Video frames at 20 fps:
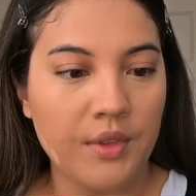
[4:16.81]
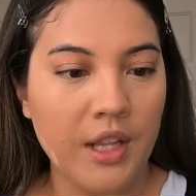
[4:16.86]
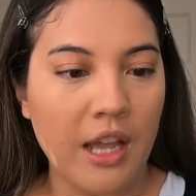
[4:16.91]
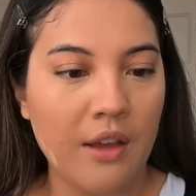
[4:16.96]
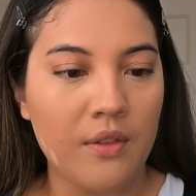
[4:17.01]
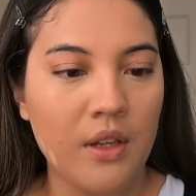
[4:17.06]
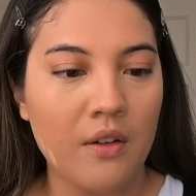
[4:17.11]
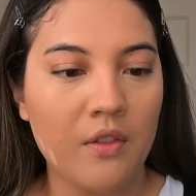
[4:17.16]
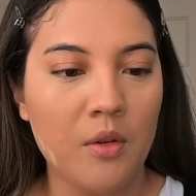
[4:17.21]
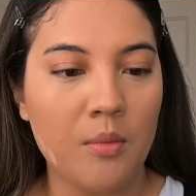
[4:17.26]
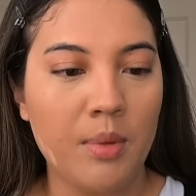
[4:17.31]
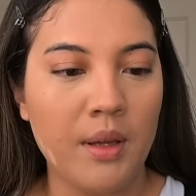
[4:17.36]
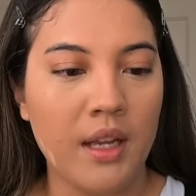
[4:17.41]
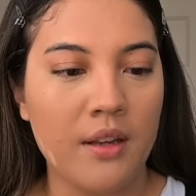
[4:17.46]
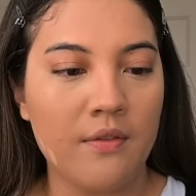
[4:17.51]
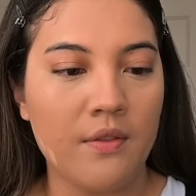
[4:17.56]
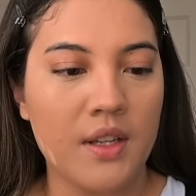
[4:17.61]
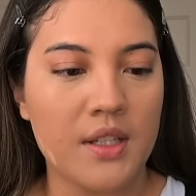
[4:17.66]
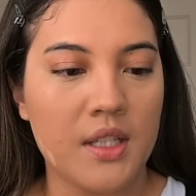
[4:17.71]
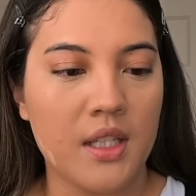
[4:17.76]
Have you ever
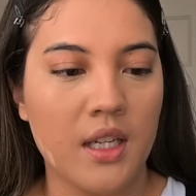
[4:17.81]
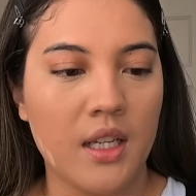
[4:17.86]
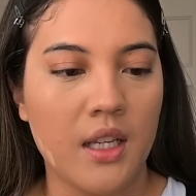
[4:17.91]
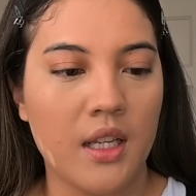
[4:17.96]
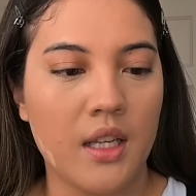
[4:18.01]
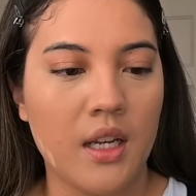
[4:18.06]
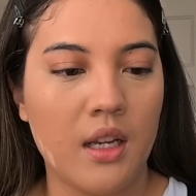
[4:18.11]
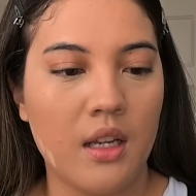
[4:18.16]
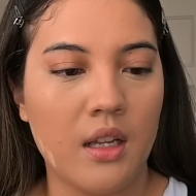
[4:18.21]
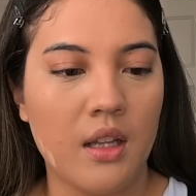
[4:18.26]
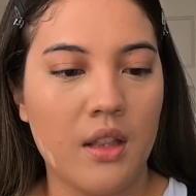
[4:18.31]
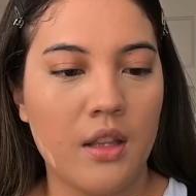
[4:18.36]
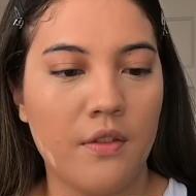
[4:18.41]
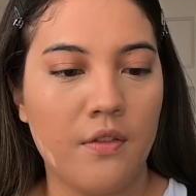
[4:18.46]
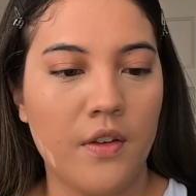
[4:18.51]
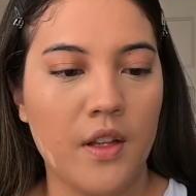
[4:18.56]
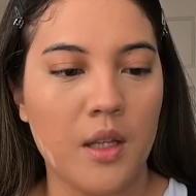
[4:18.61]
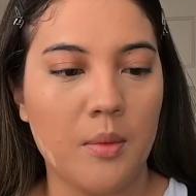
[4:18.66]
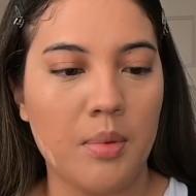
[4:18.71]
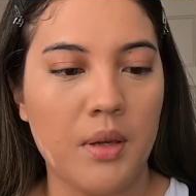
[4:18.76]
been visited the
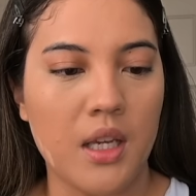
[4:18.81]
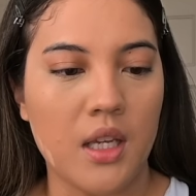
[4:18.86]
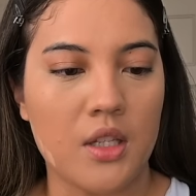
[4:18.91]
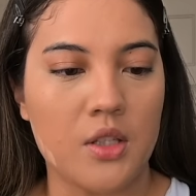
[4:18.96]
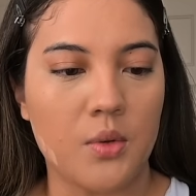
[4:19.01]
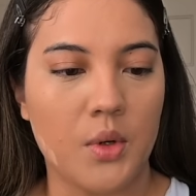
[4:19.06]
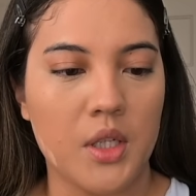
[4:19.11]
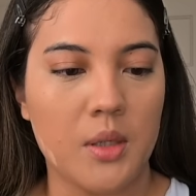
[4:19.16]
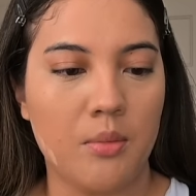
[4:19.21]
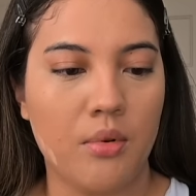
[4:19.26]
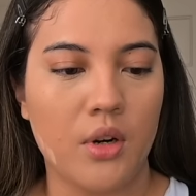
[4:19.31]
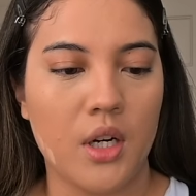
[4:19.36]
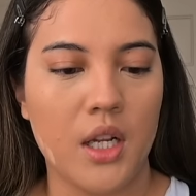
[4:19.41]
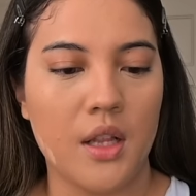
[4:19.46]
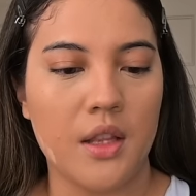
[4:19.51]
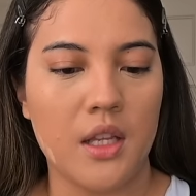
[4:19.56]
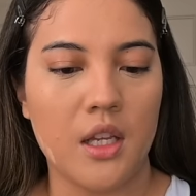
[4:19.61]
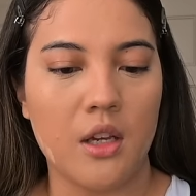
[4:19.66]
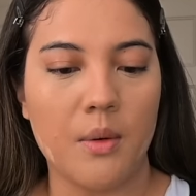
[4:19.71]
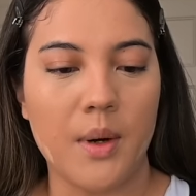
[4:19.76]
Philippines? Were you born in
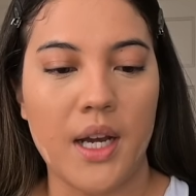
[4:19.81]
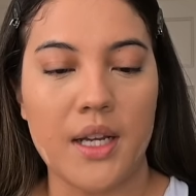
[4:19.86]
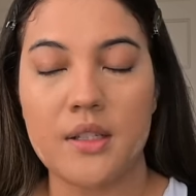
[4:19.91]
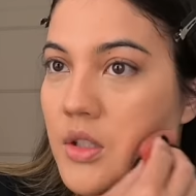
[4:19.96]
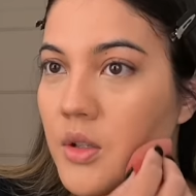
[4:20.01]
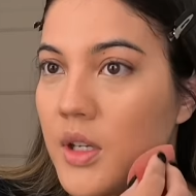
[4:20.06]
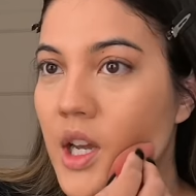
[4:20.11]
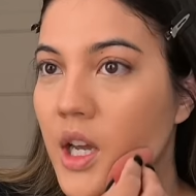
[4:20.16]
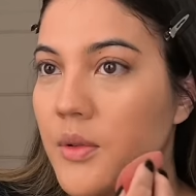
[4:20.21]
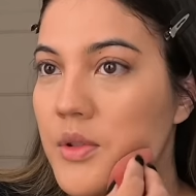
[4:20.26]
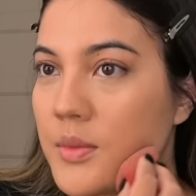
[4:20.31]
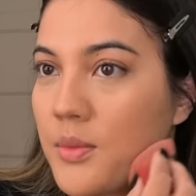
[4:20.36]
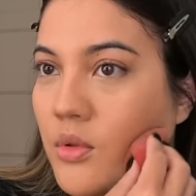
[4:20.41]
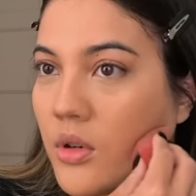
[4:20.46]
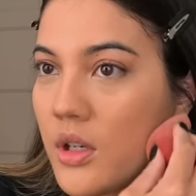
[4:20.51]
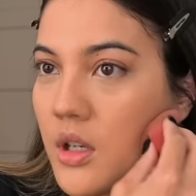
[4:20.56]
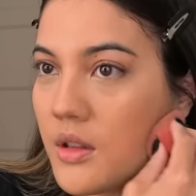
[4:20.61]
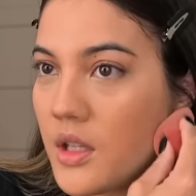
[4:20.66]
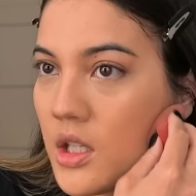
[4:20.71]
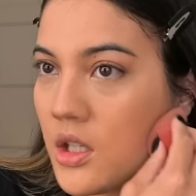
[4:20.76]
the US? So yeah, I was
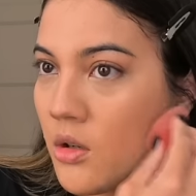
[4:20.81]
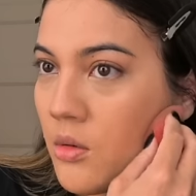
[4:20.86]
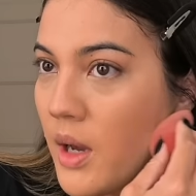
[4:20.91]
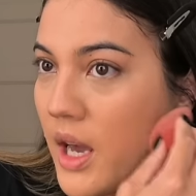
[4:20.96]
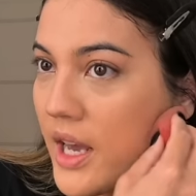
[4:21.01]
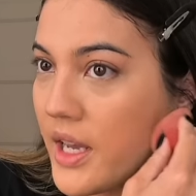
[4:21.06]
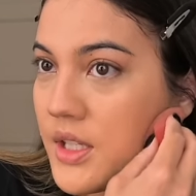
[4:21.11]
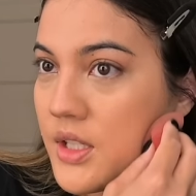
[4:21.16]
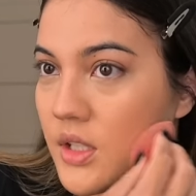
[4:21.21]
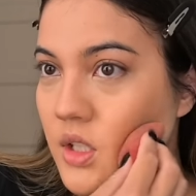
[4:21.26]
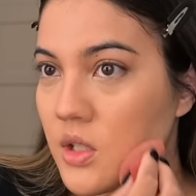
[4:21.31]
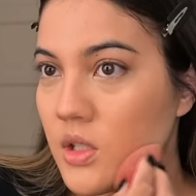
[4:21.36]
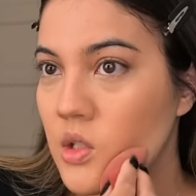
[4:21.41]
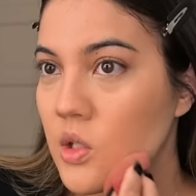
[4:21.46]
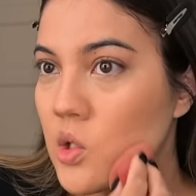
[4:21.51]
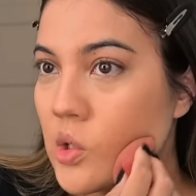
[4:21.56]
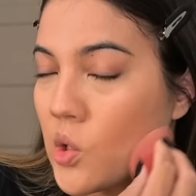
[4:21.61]
born in the US,